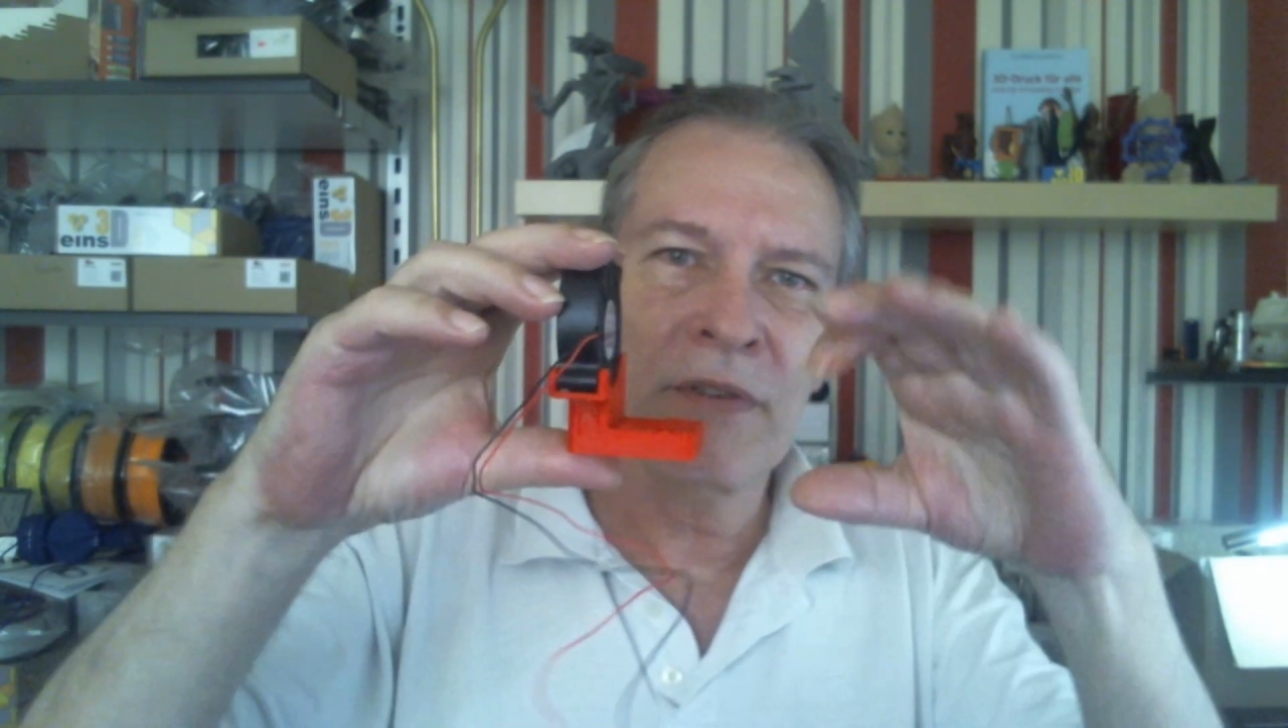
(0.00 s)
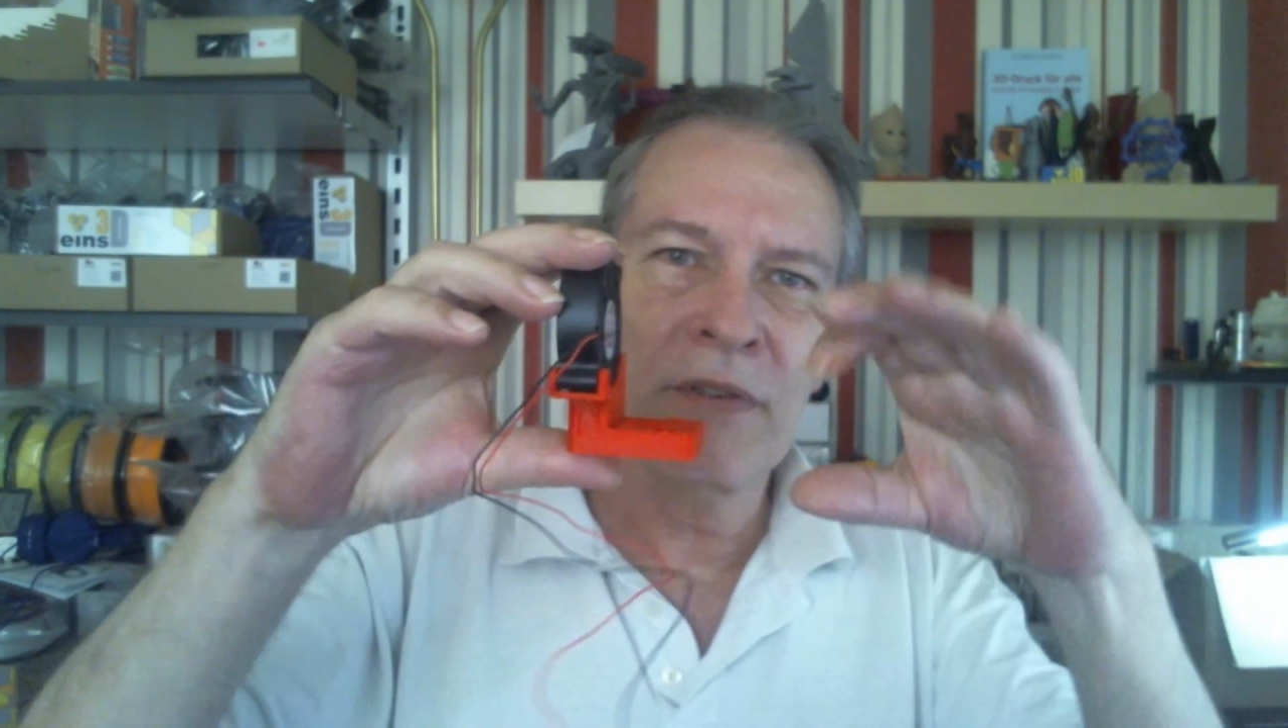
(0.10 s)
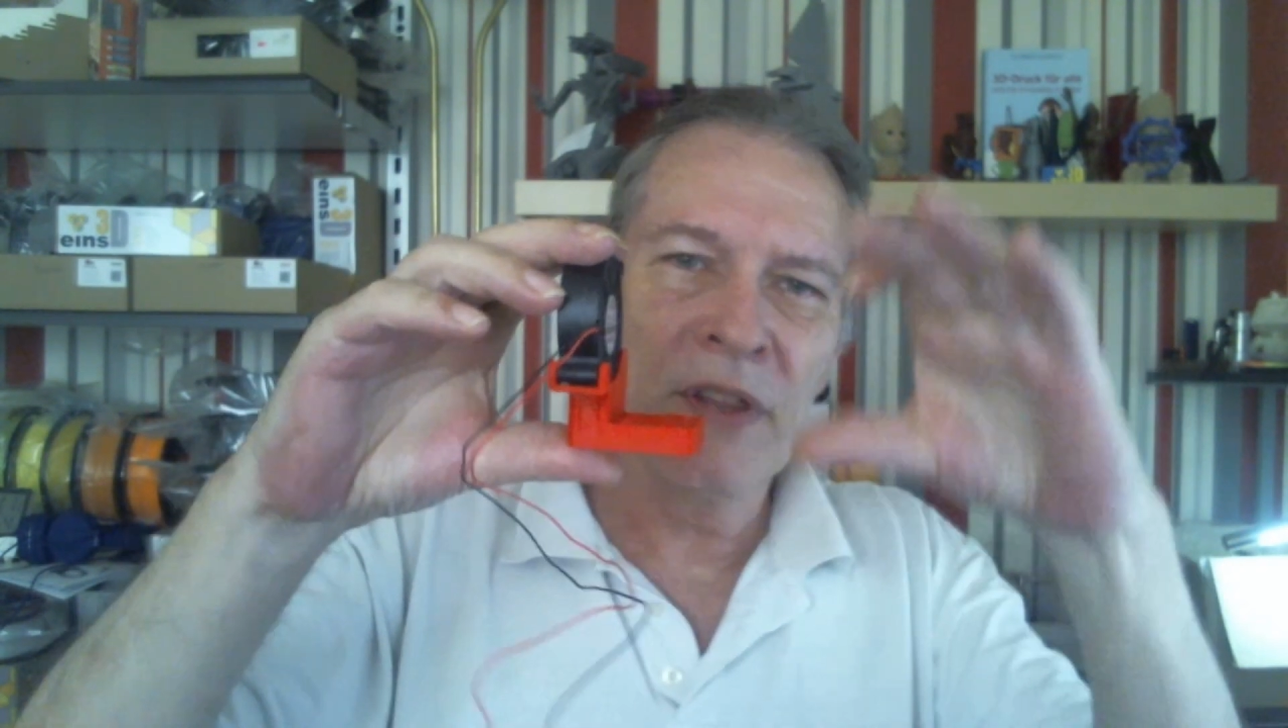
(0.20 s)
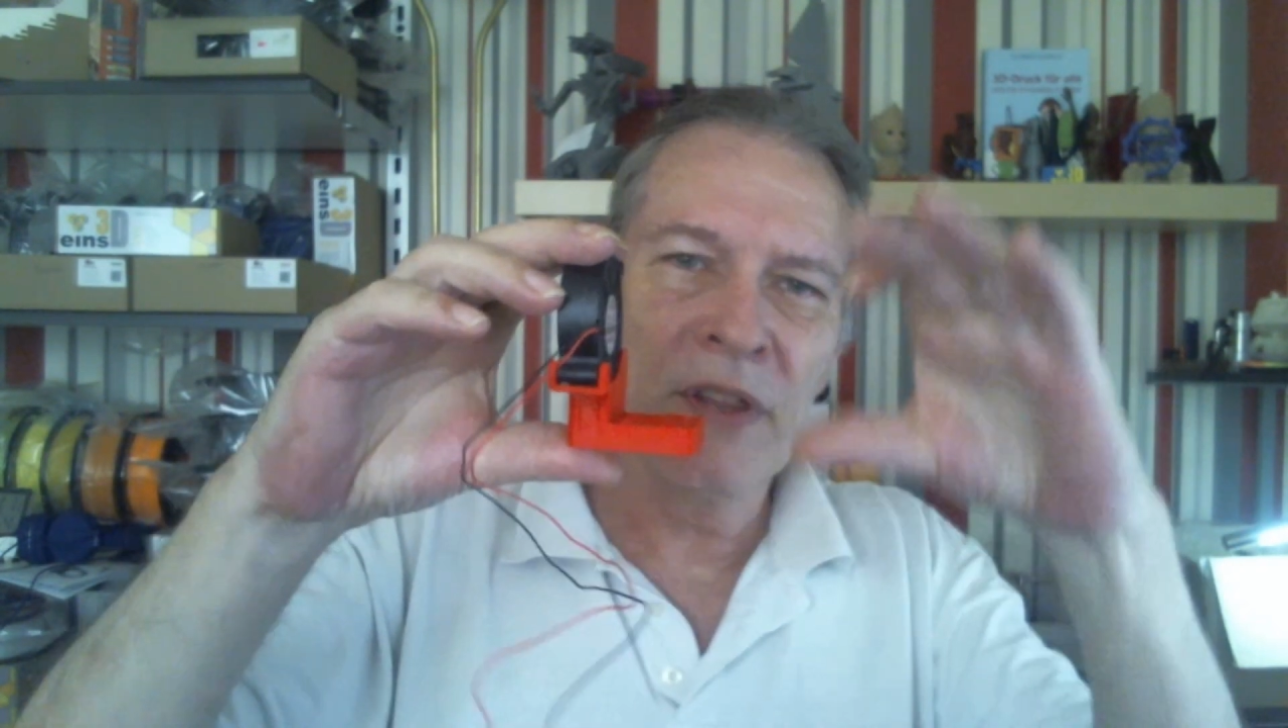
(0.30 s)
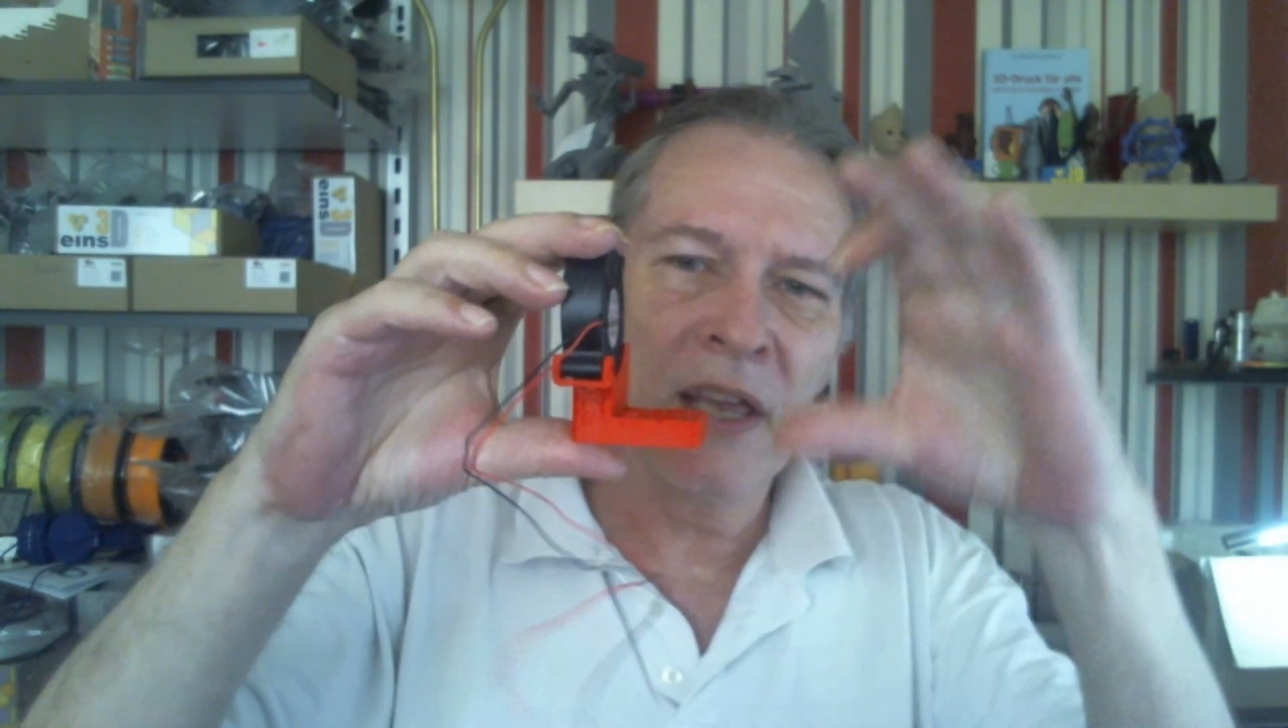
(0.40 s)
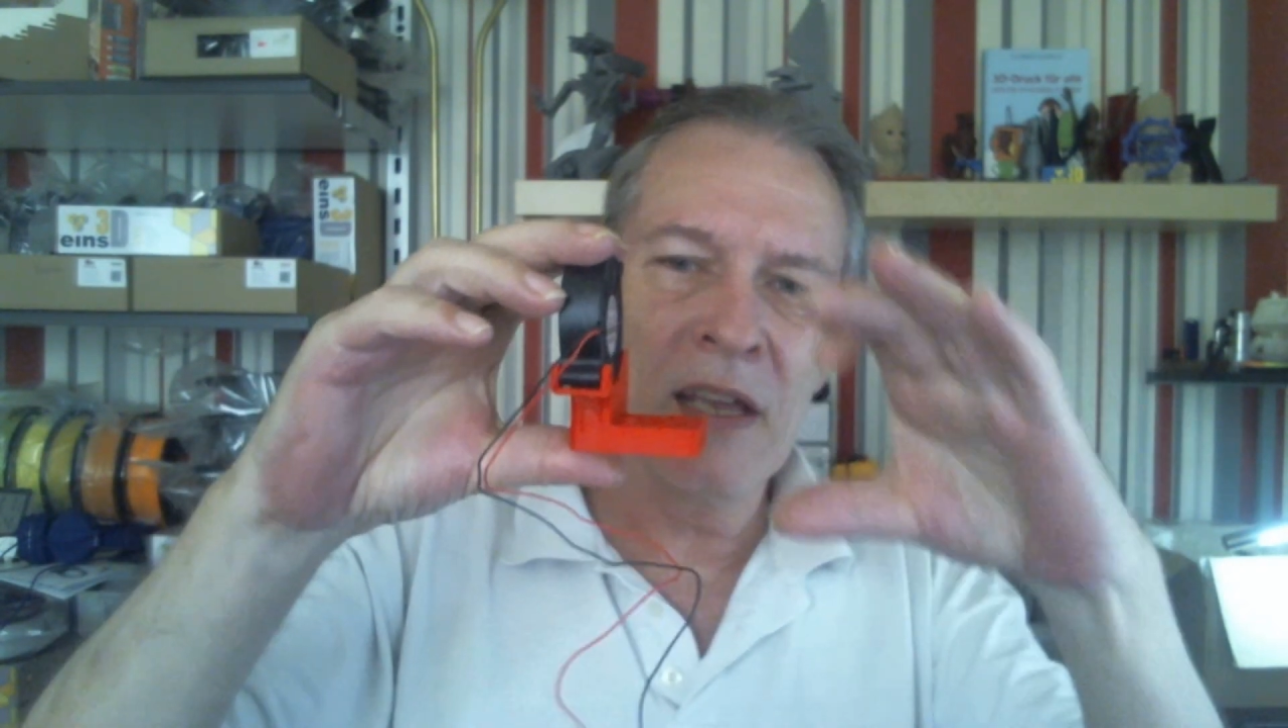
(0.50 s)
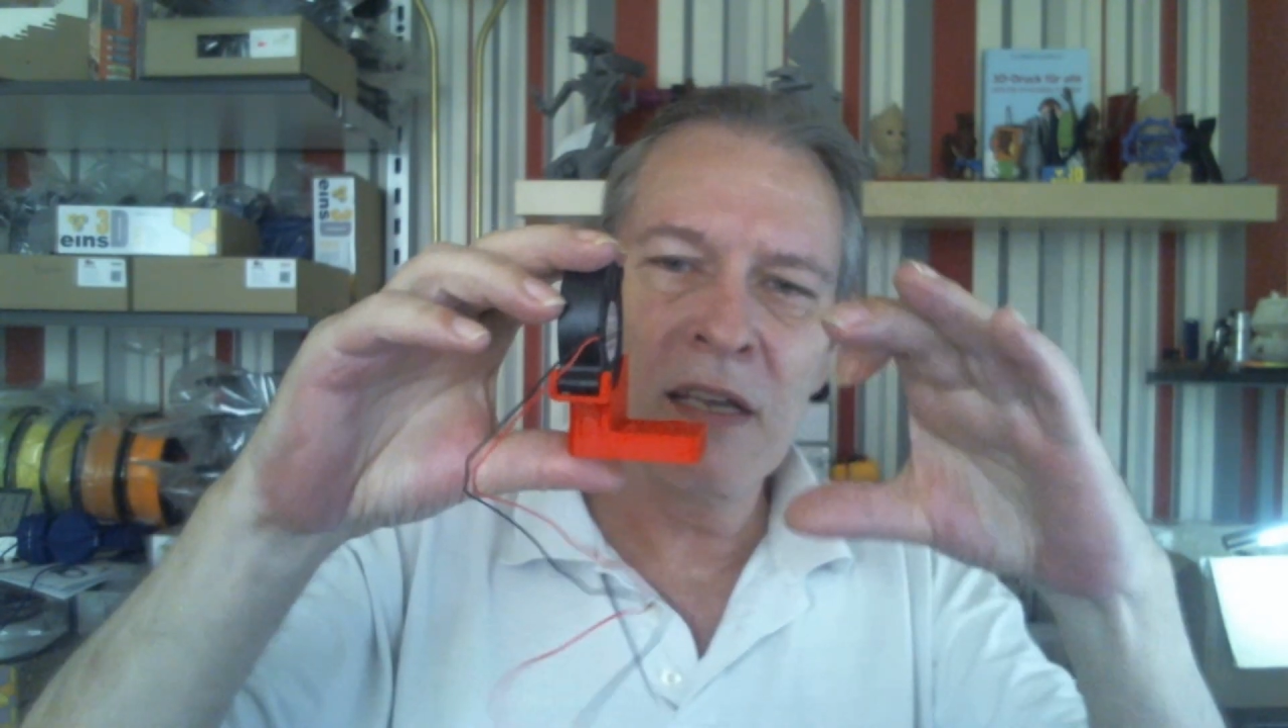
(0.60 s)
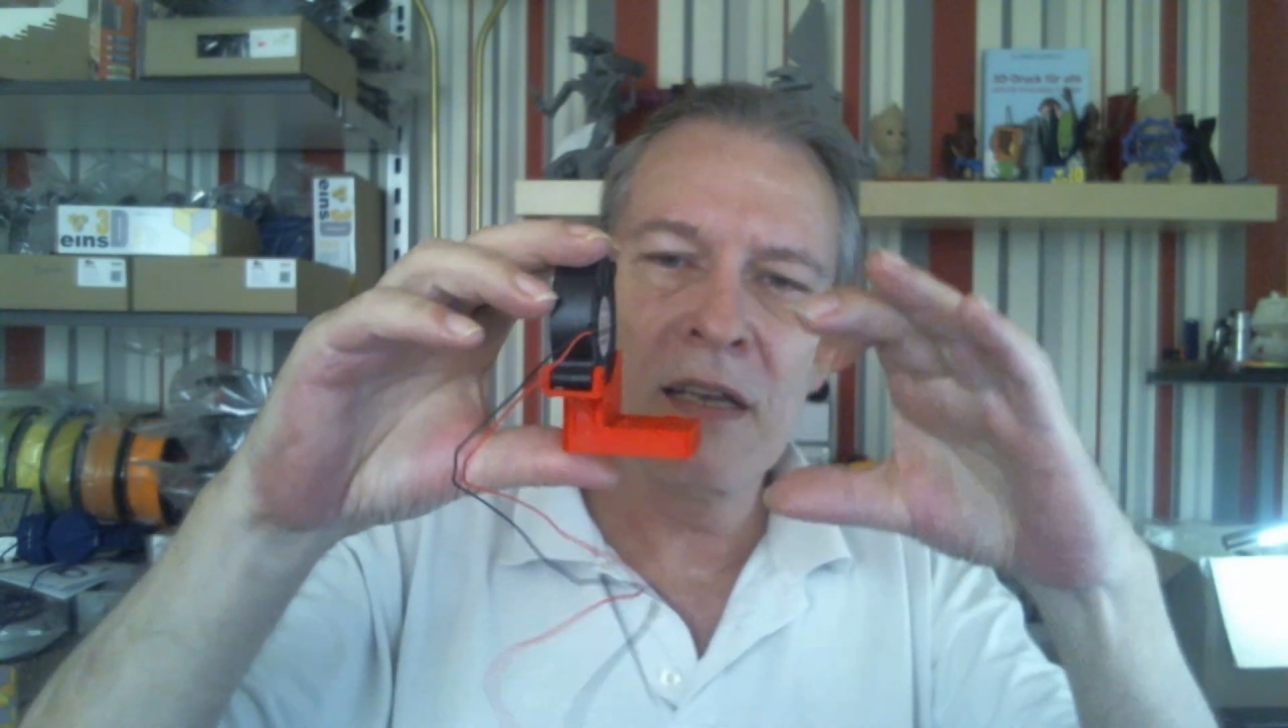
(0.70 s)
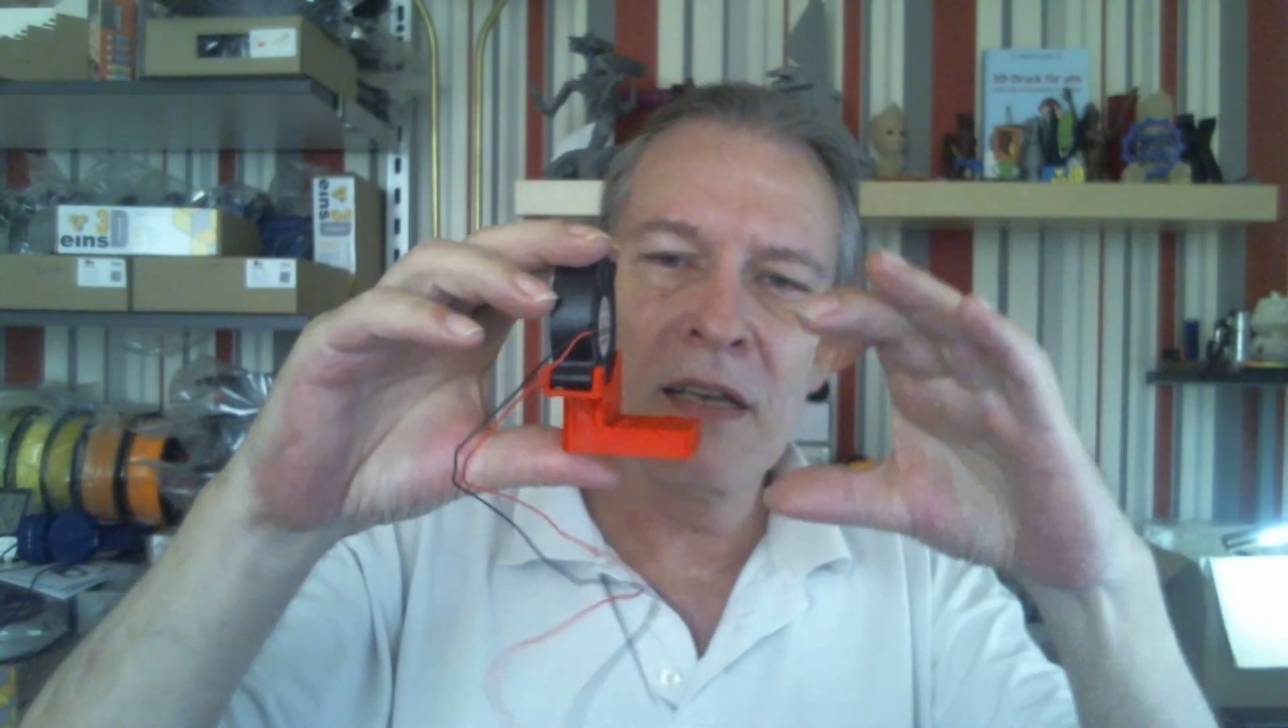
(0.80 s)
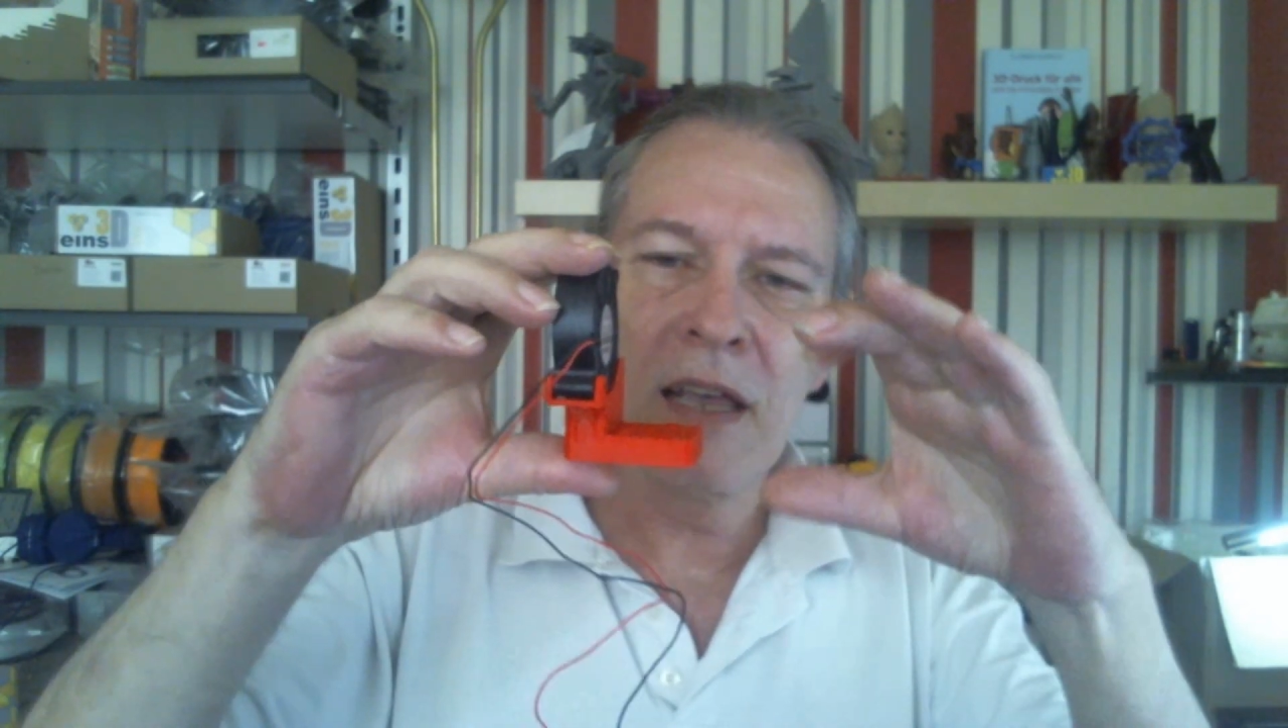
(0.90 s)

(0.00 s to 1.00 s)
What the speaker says: everything.